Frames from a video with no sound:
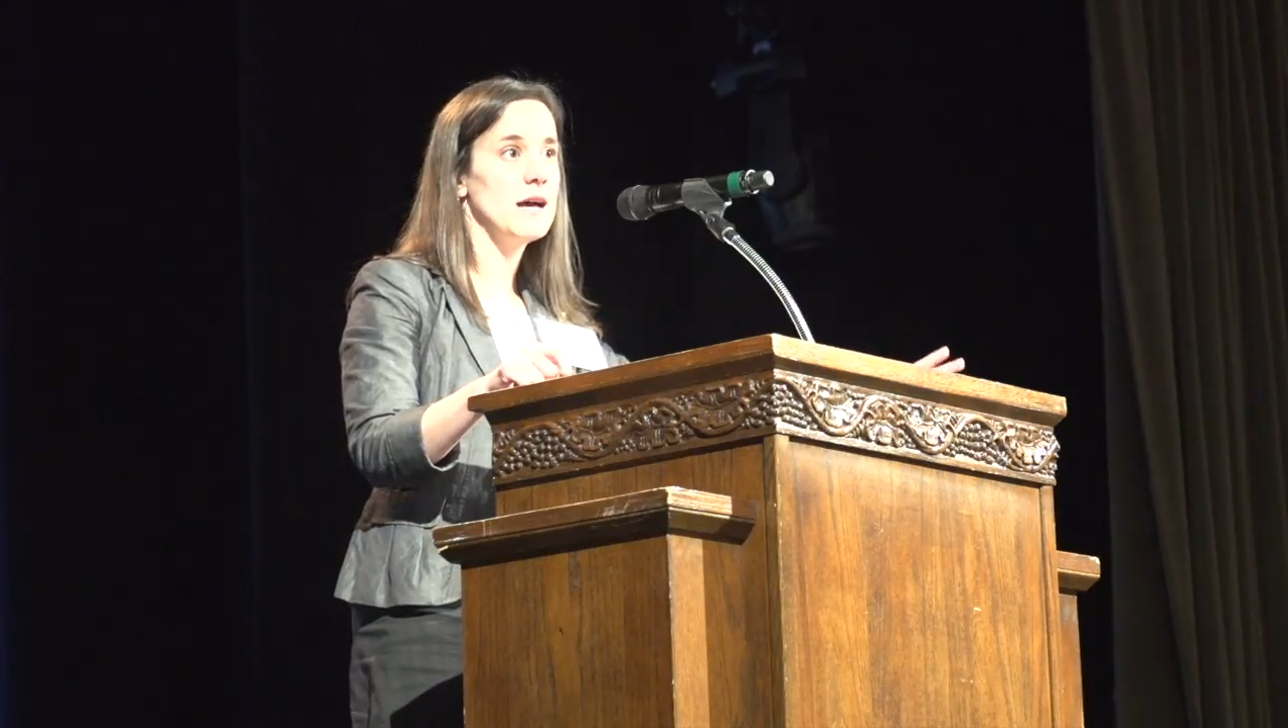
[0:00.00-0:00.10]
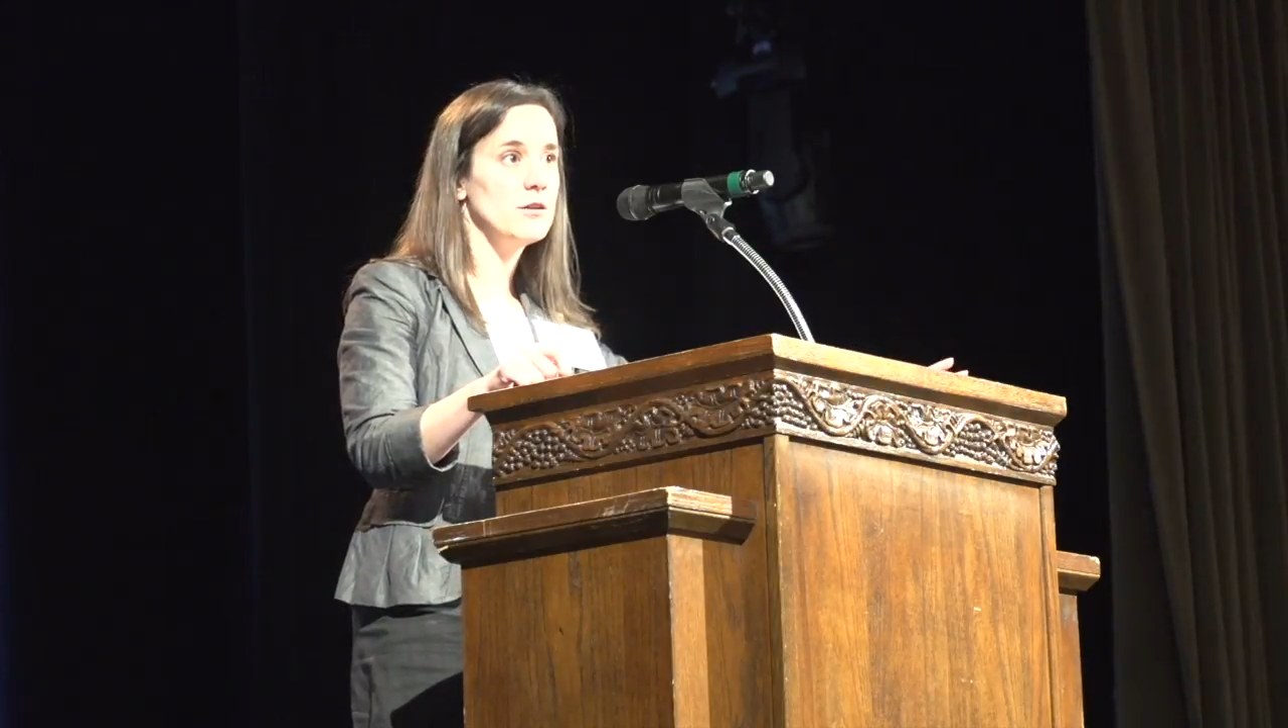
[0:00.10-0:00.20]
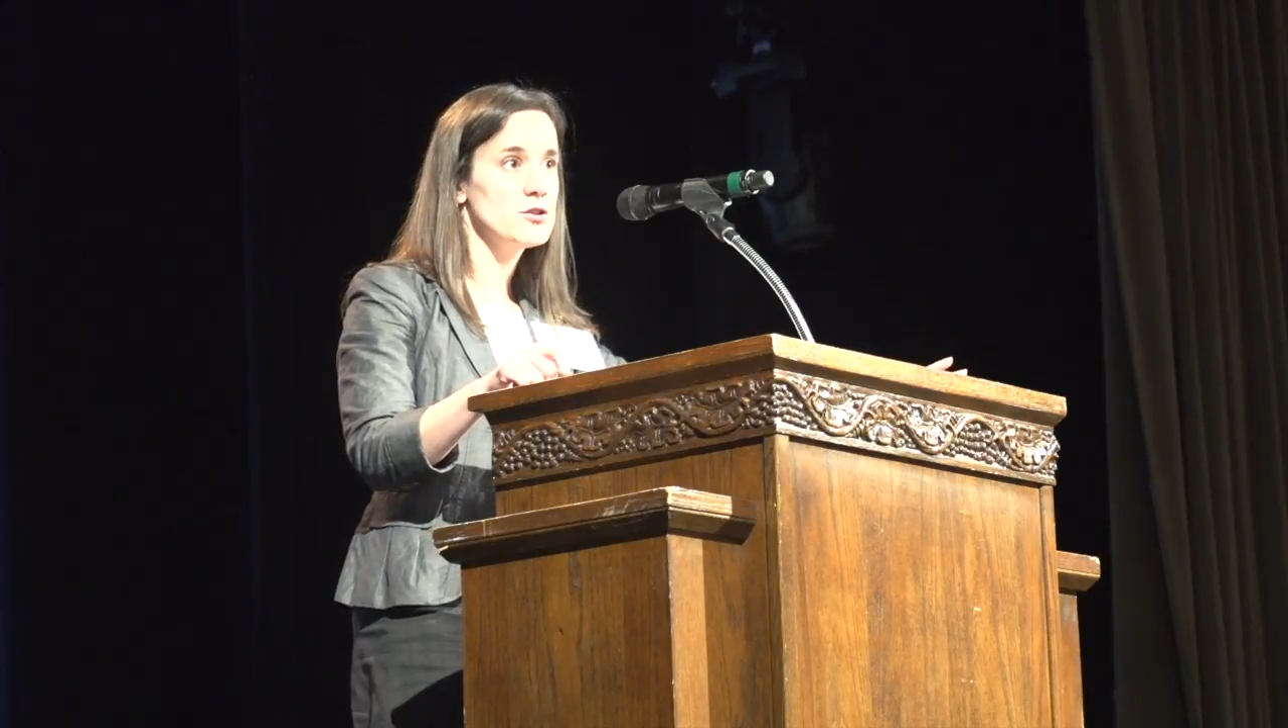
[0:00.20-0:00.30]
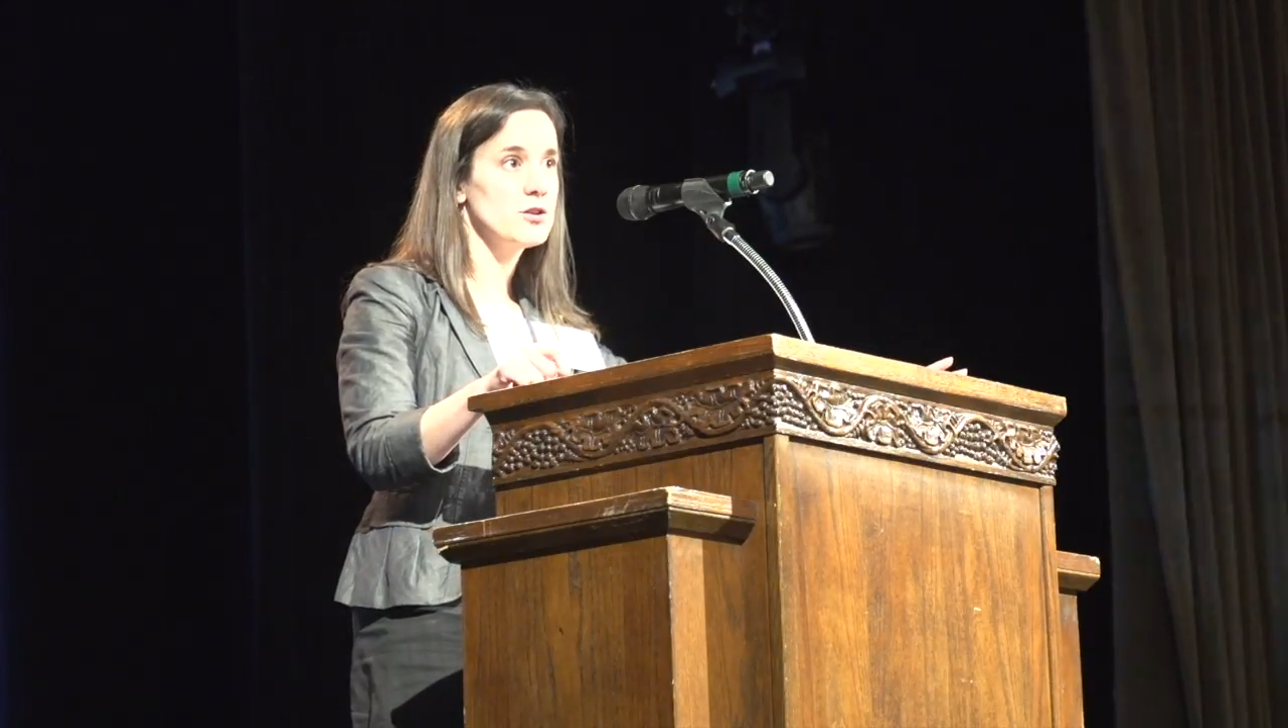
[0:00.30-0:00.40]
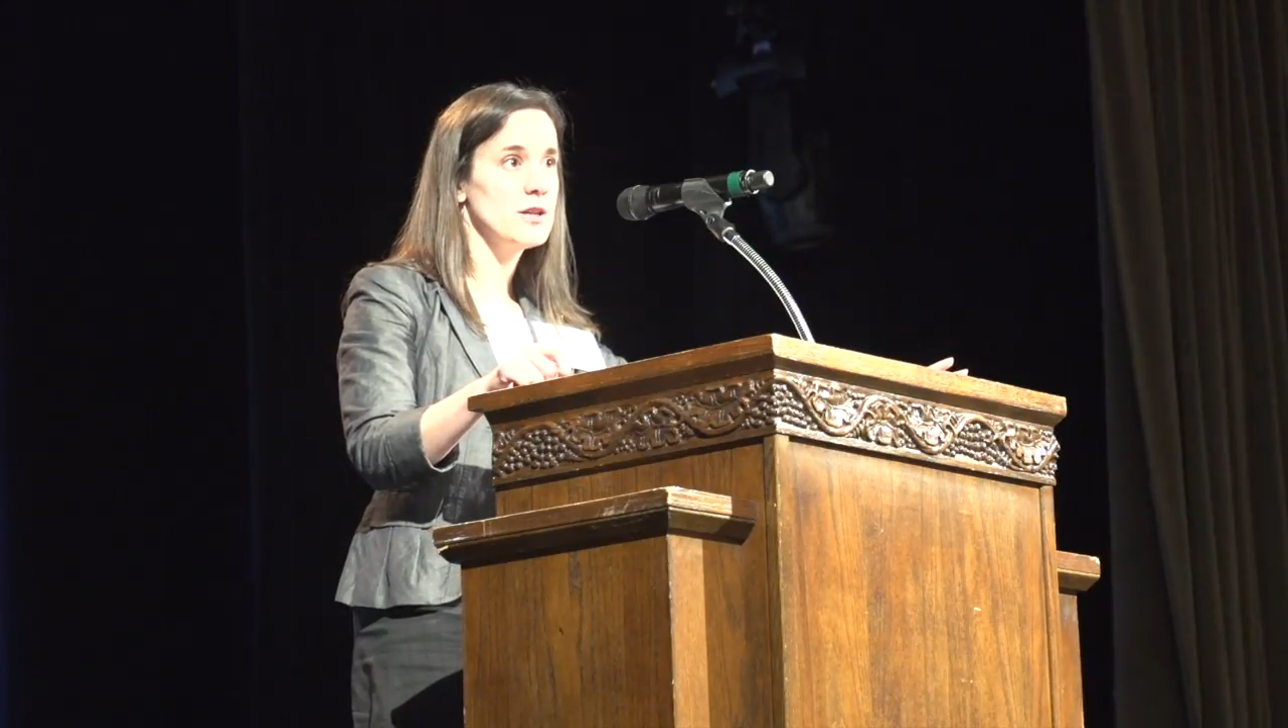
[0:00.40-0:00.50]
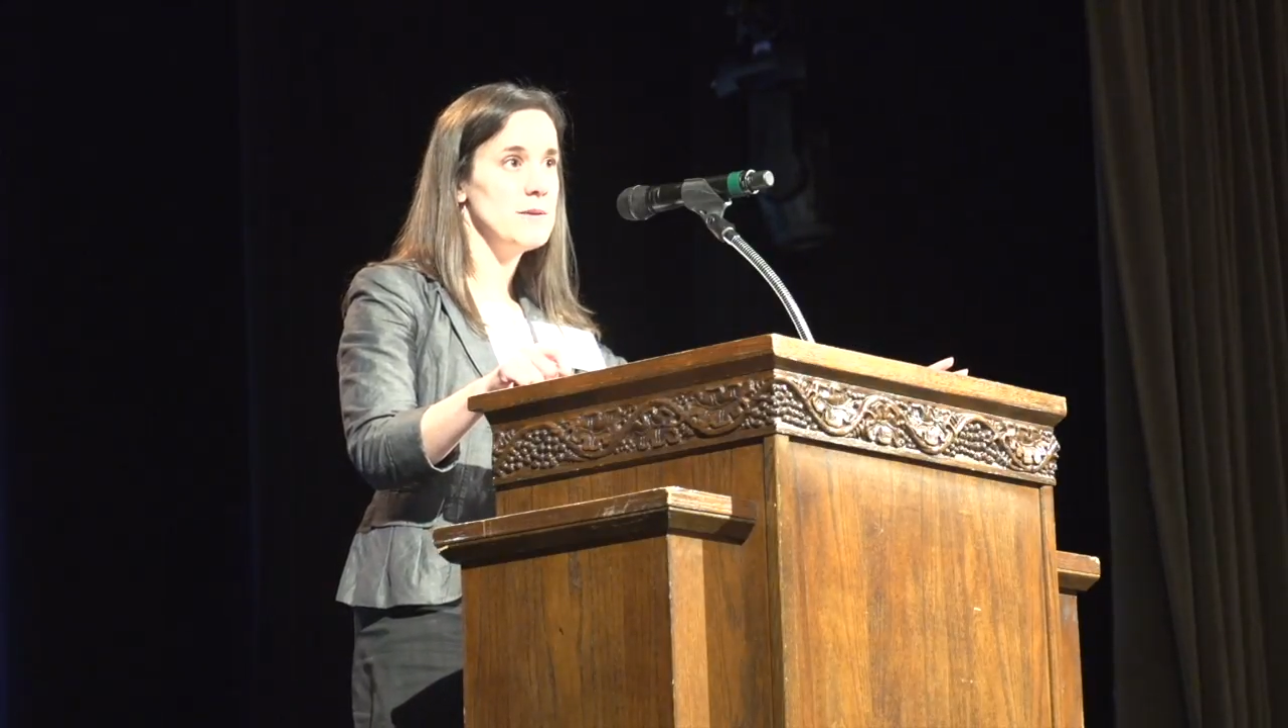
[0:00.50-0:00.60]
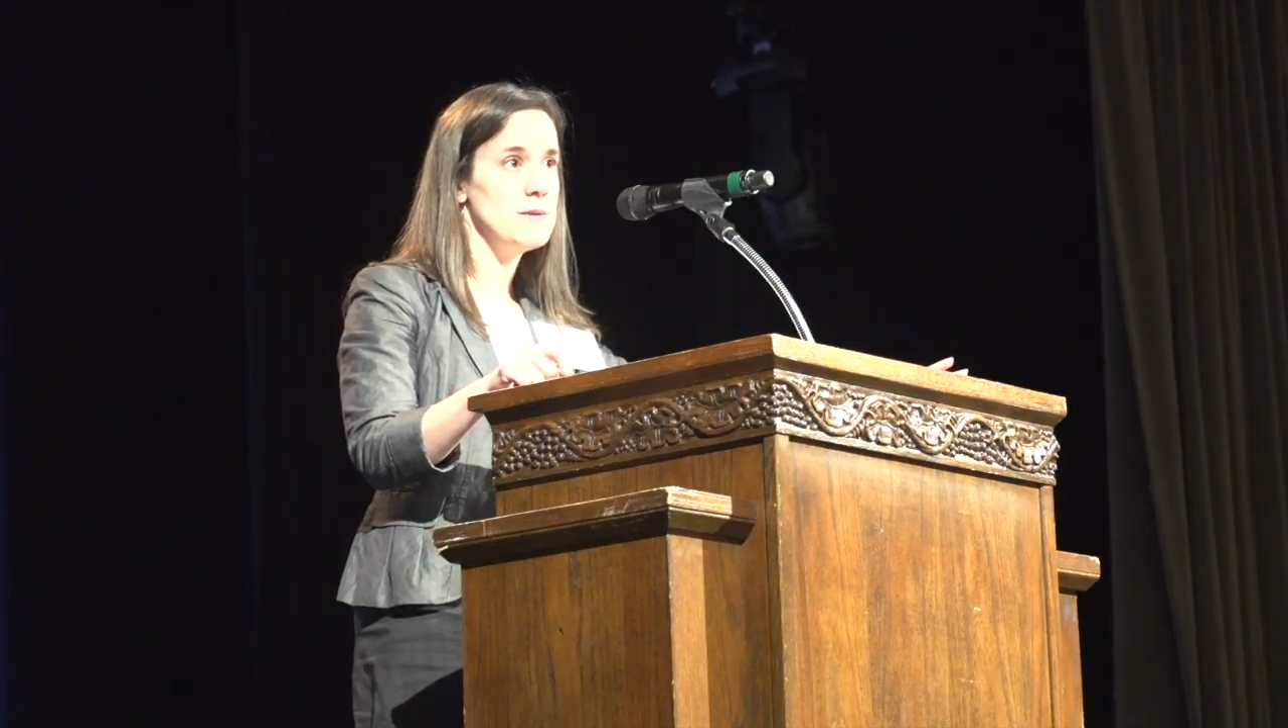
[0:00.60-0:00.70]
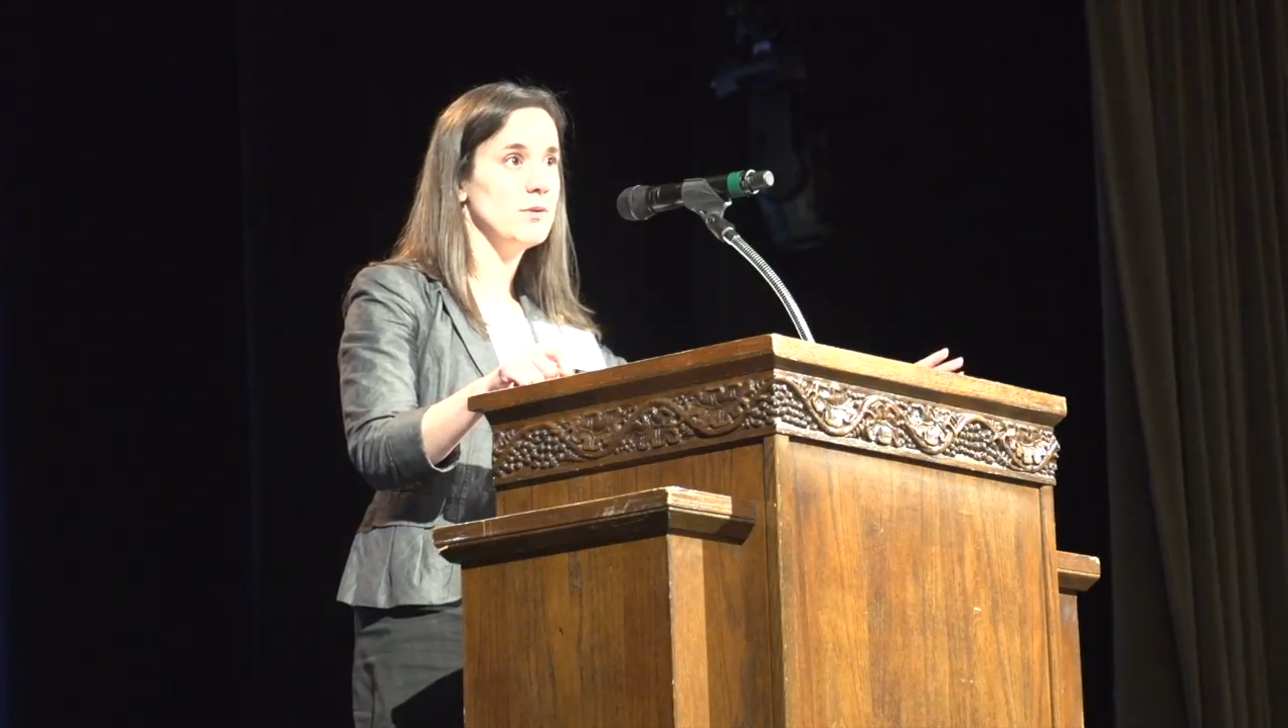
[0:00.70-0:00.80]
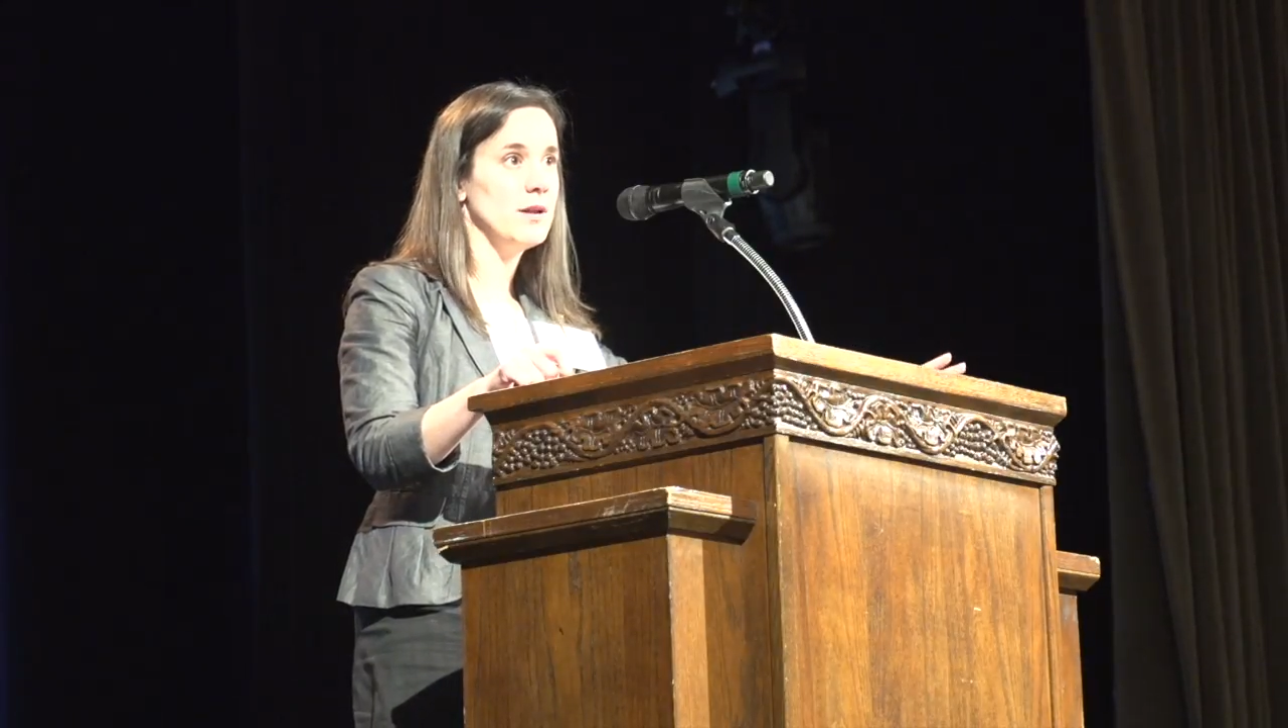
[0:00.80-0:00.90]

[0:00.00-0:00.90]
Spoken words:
elderly people